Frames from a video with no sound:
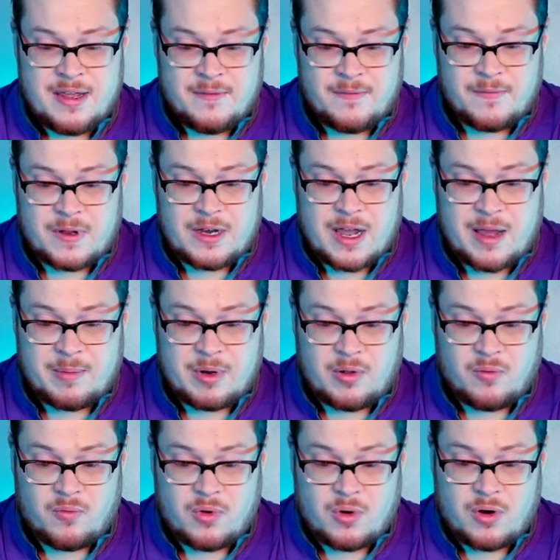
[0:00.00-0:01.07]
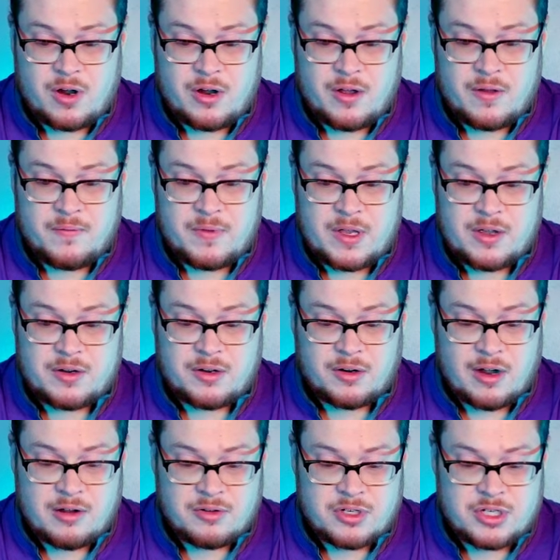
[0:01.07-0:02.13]
Phenomenal. Roar of the
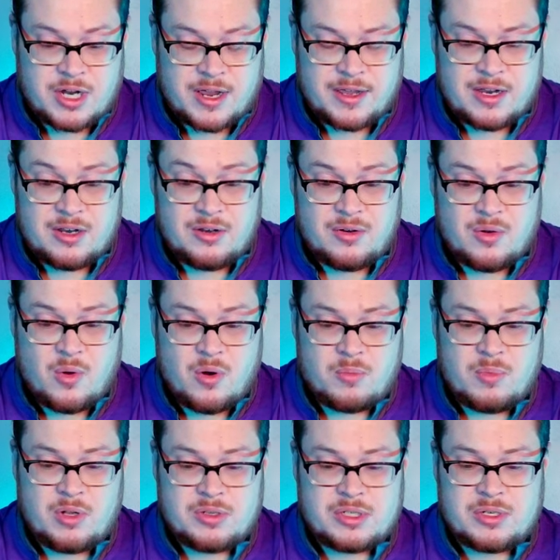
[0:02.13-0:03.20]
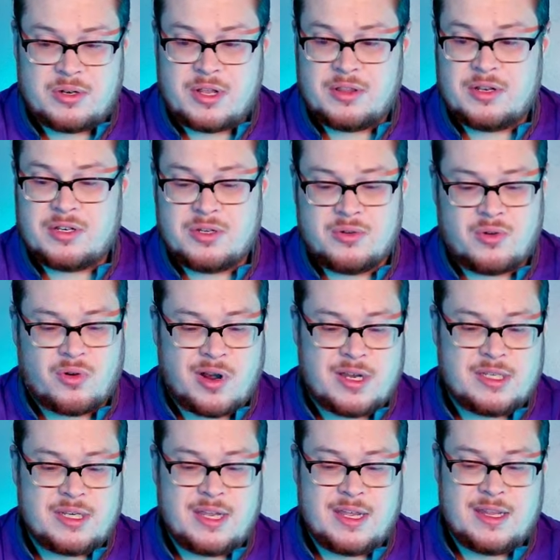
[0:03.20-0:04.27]
Underground Giant normal, so nothing too
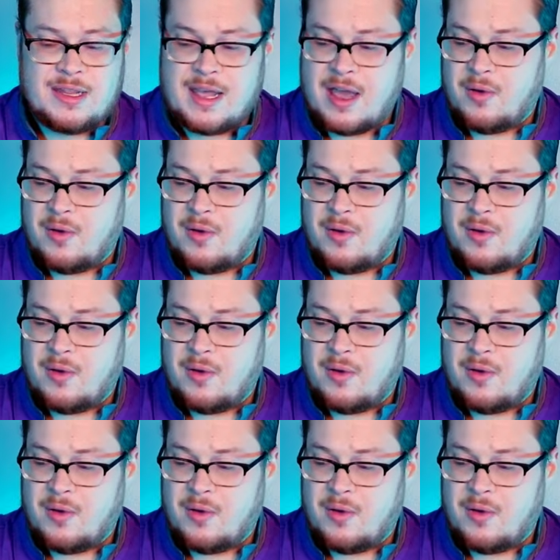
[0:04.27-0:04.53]
crazy in that